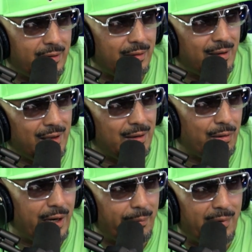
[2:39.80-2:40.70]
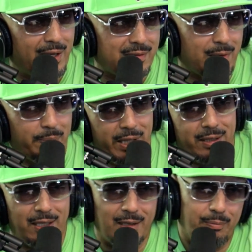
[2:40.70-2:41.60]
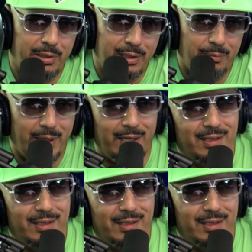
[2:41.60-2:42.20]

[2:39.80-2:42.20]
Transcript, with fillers: yeah, grandma sopita, that's bring it. it back.